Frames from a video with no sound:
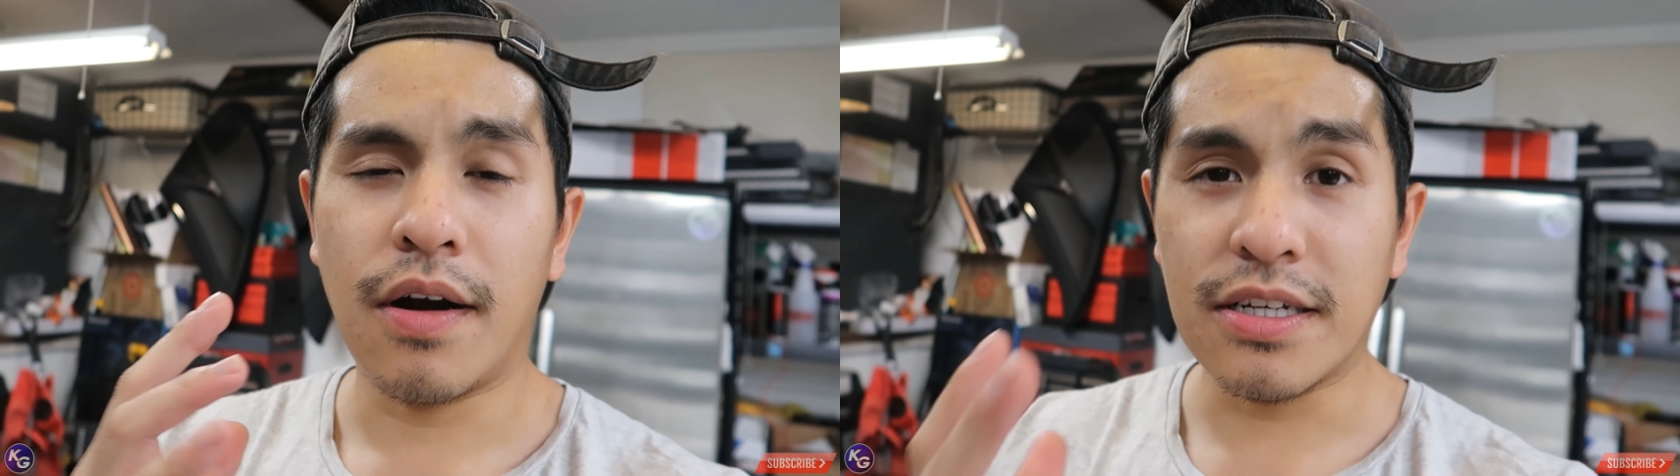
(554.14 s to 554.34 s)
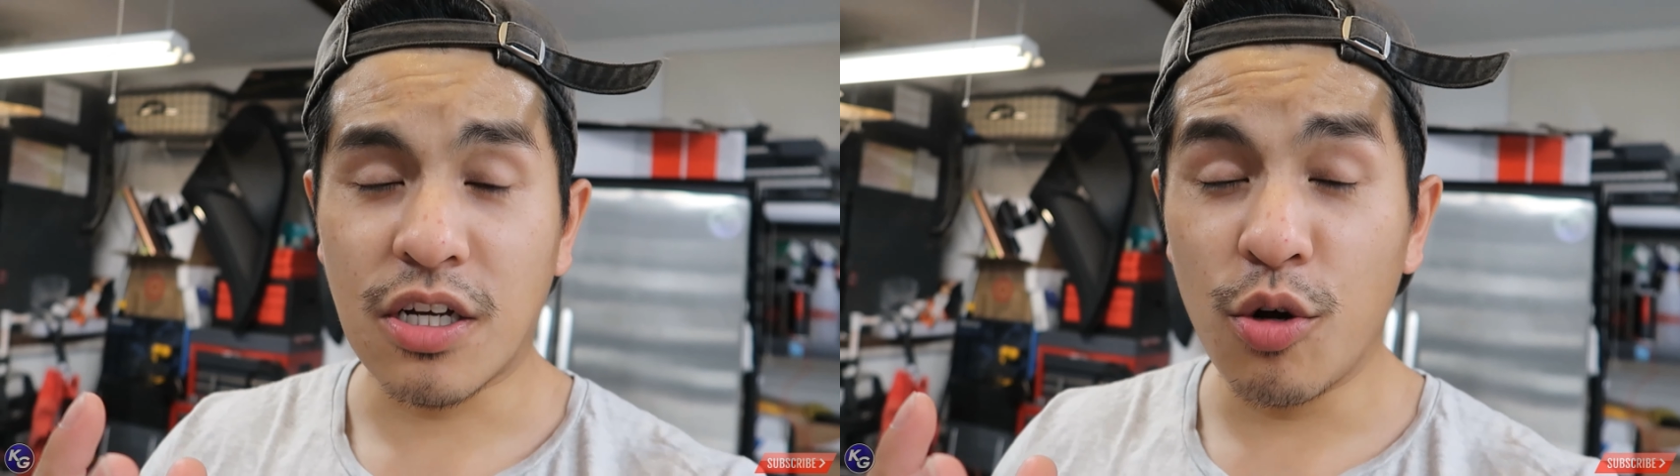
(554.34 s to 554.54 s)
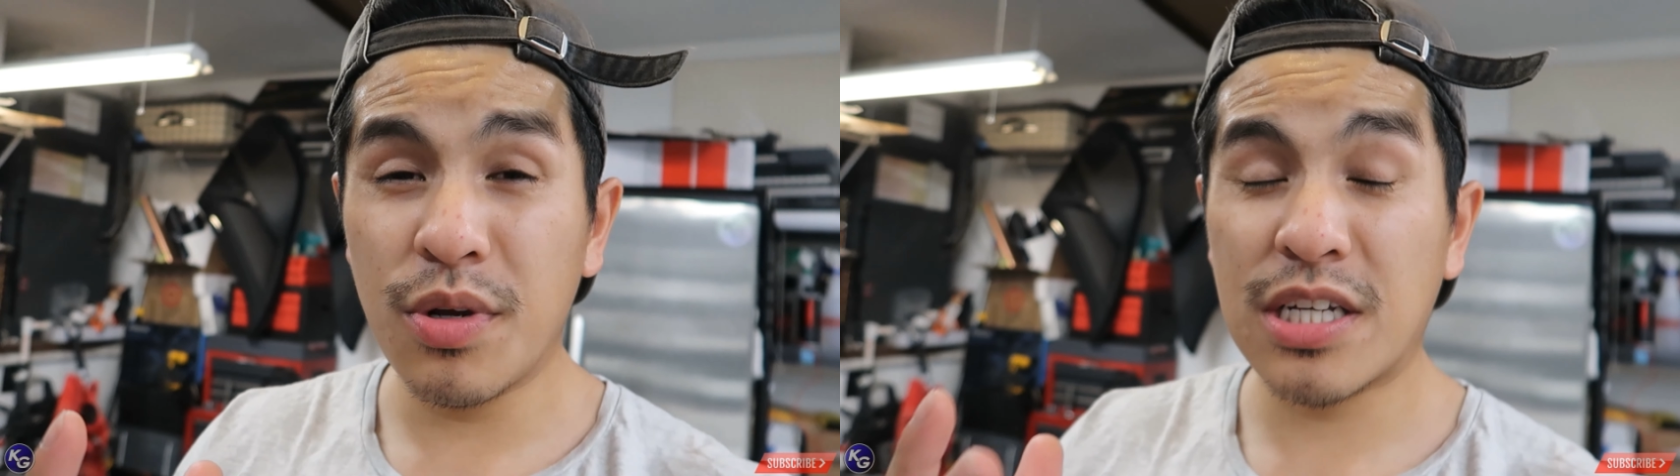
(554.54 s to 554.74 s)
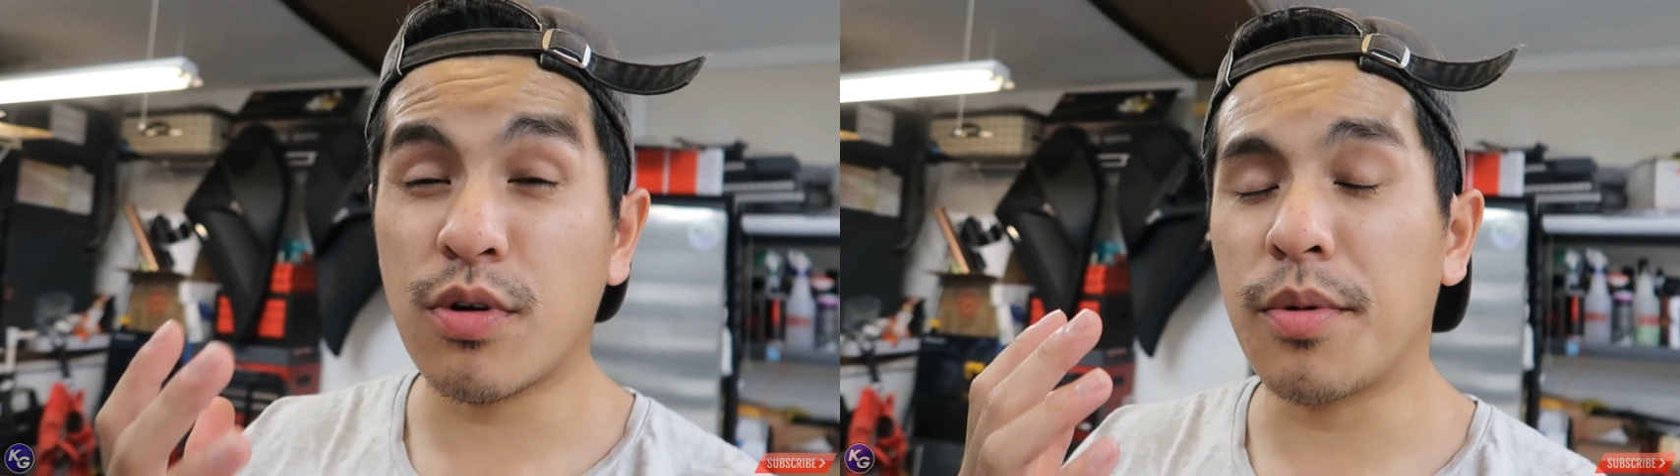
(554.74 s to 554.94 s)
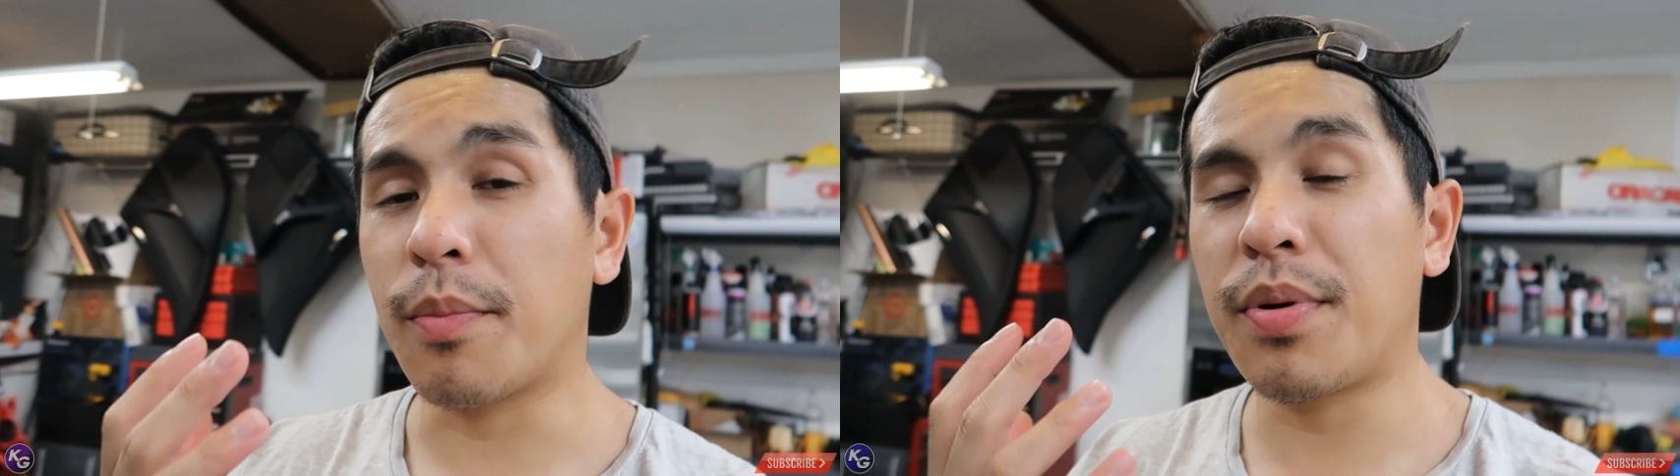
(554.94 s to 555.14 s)
Alright, so I hope you
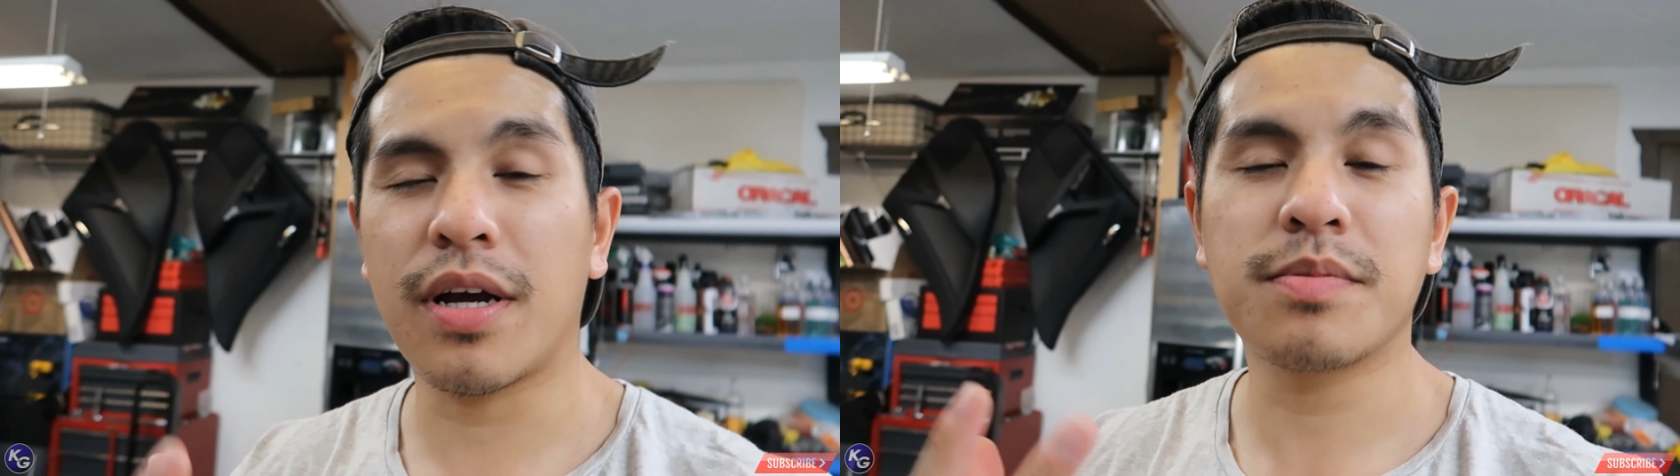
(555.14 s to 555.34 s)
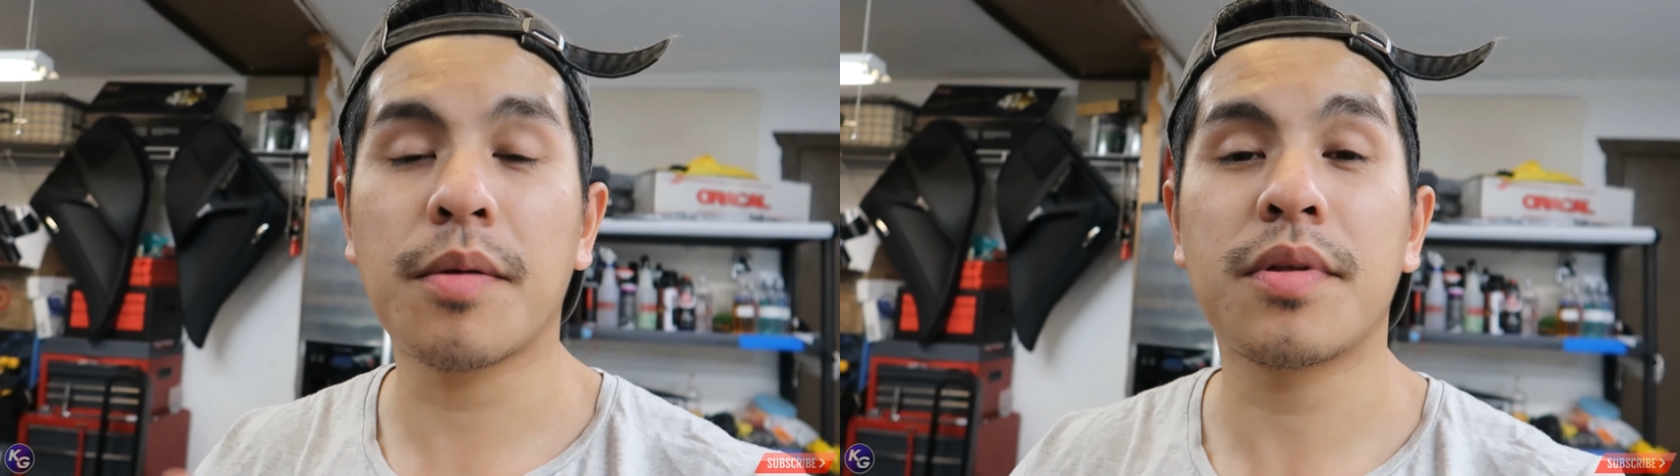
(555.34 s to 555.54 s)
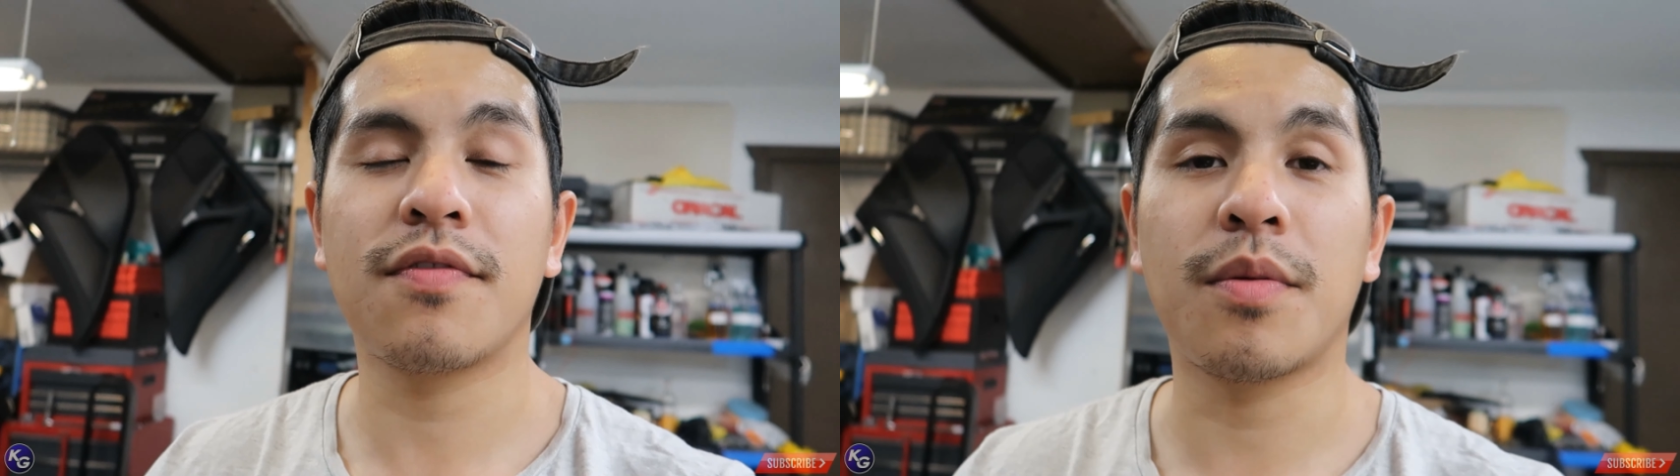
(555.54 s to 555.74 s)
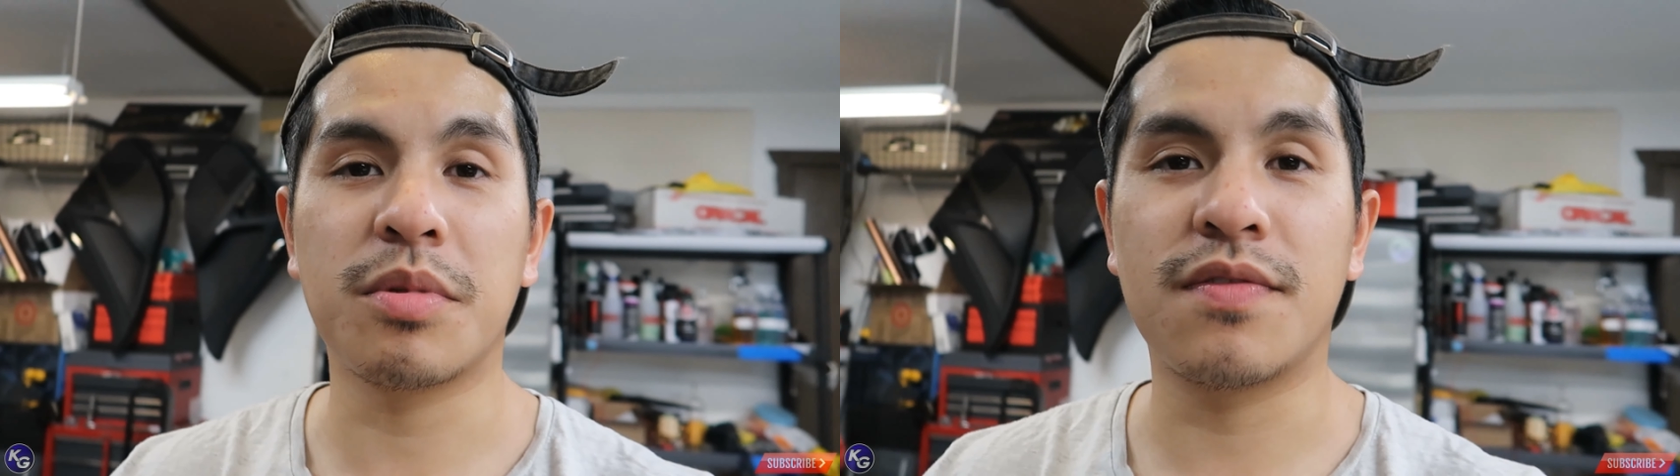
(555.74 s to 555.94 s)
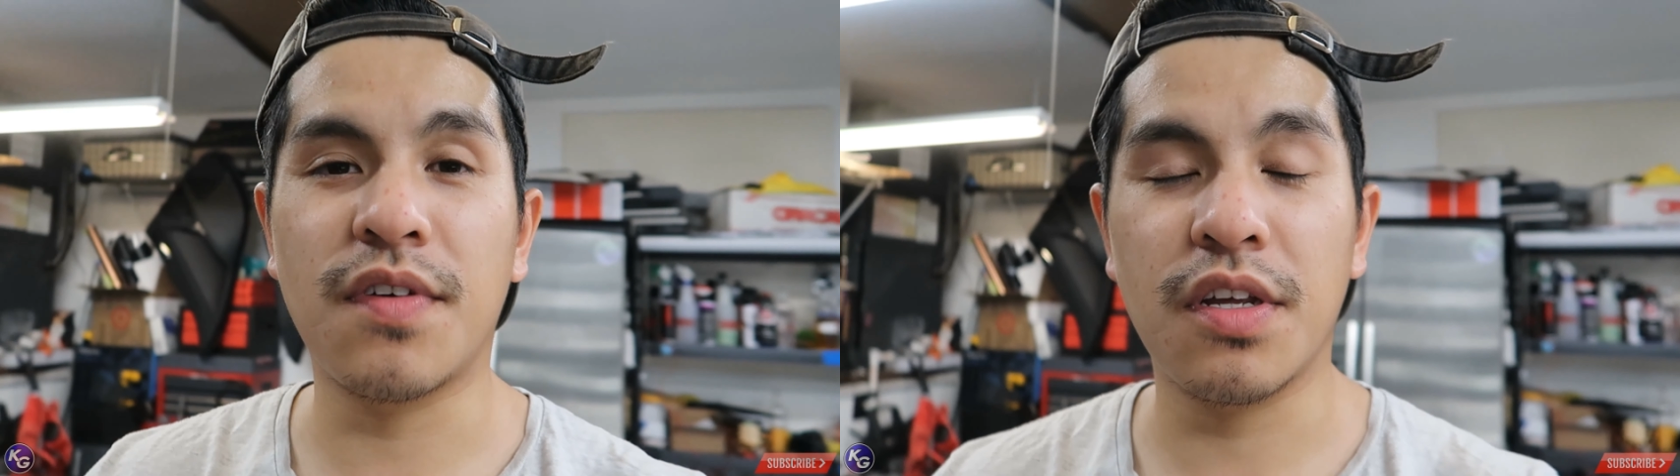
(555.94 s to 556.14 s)
guys were able to pick up something
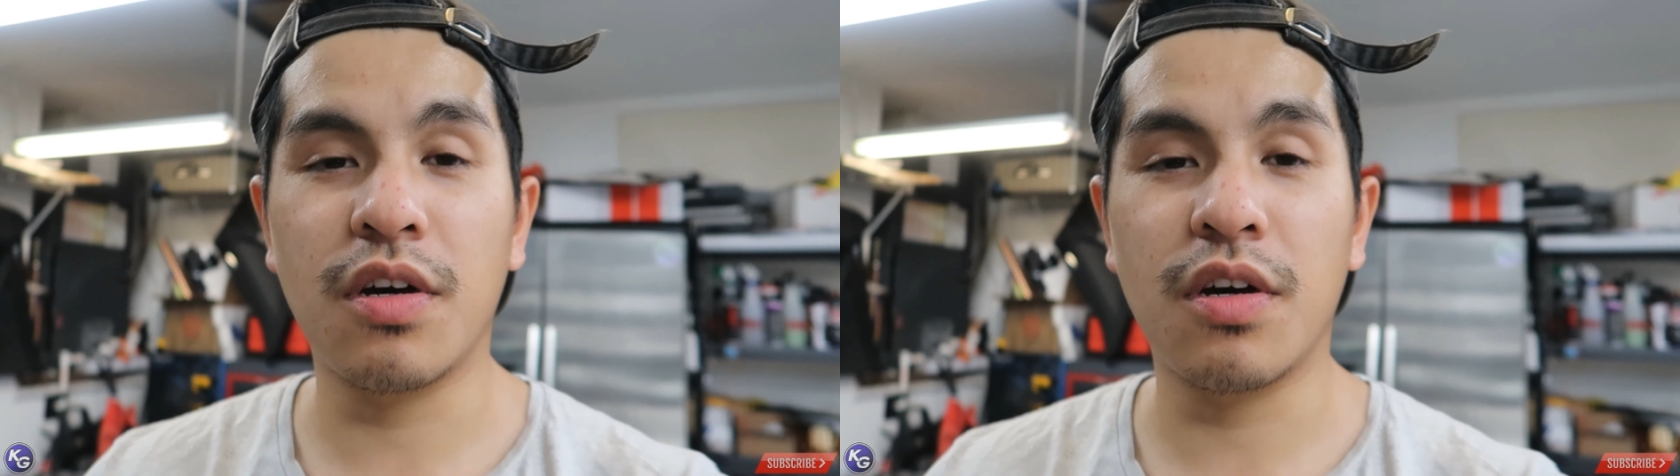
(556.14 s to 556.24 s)
from this